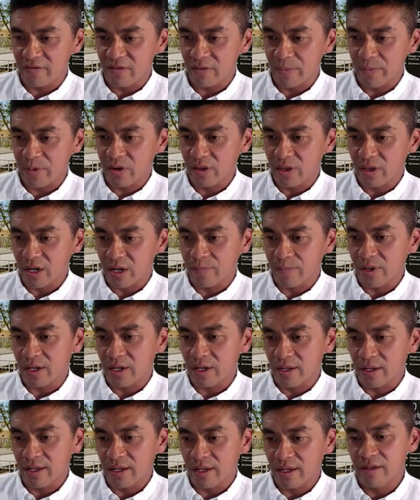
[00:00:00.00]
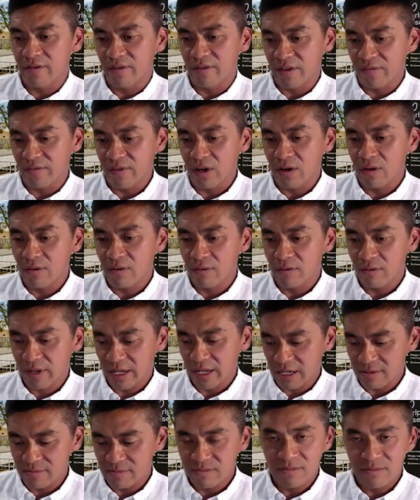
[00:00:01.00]
of immunotherapy in vivo.
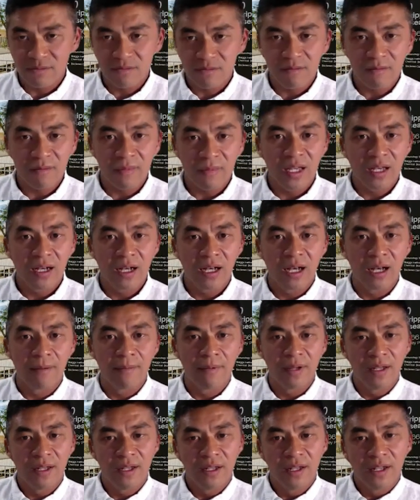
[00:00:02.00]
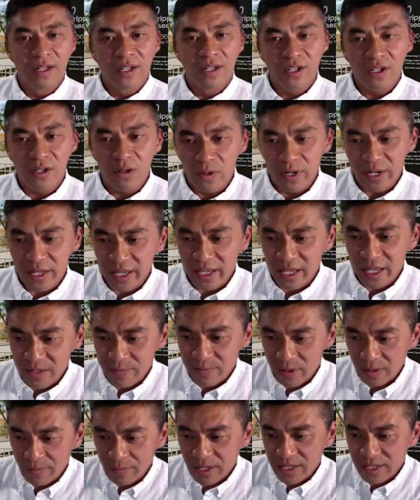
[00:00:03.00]
Uh, so one of the
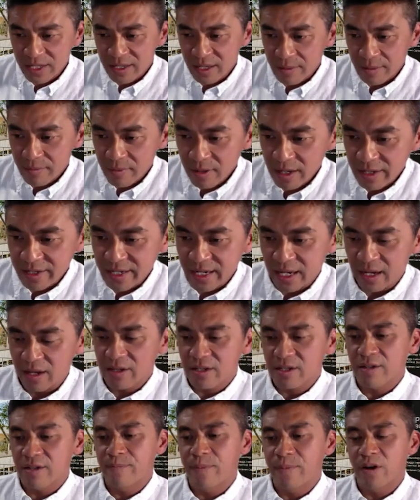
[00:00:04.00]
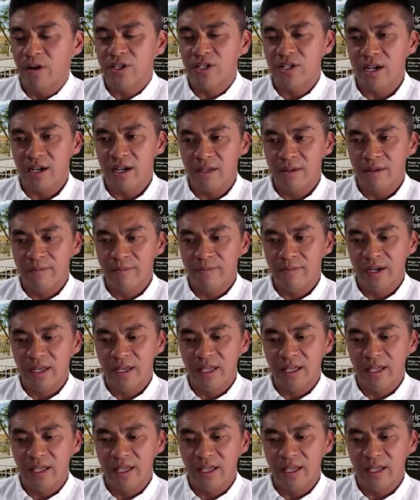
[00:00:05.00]
experiments that a talented postdoc, my
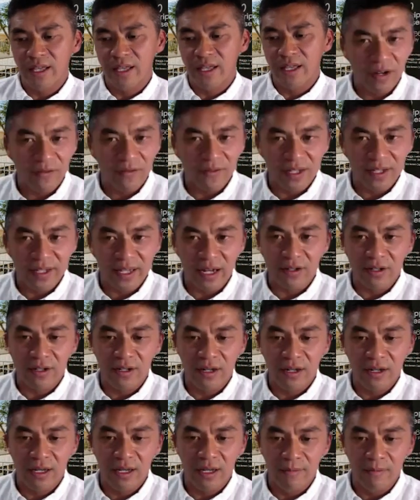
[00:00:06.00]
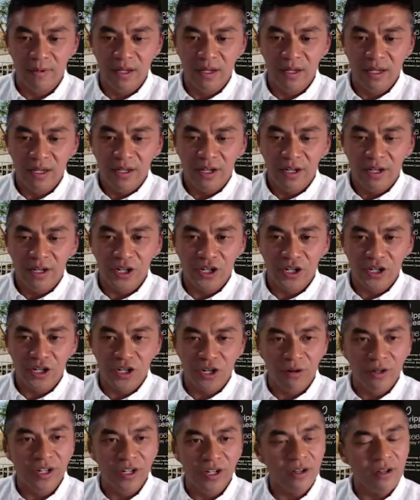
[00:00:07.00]
lab, Matt Griffin, set out um, is
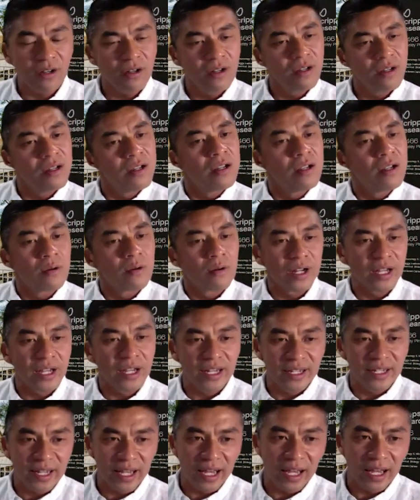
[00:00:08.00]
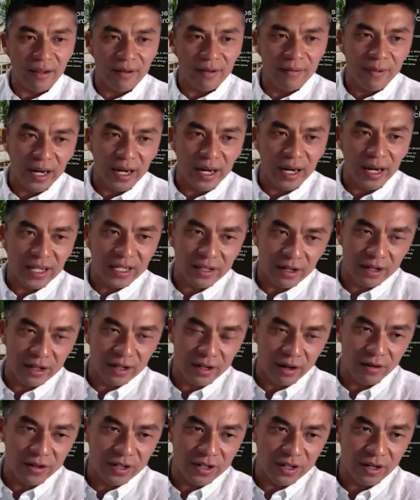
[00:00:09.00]
shown here, where he can take mice that are
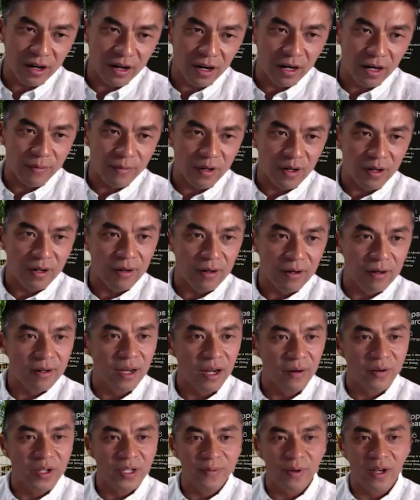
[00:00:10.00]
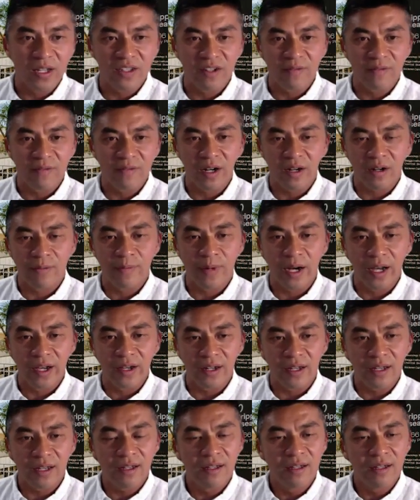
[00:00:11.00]
known to harbor non-responsive
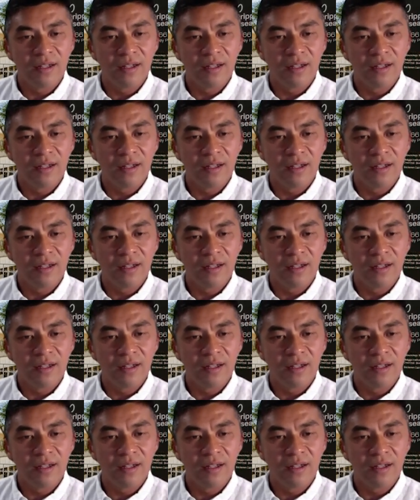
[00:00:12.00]
microbiota,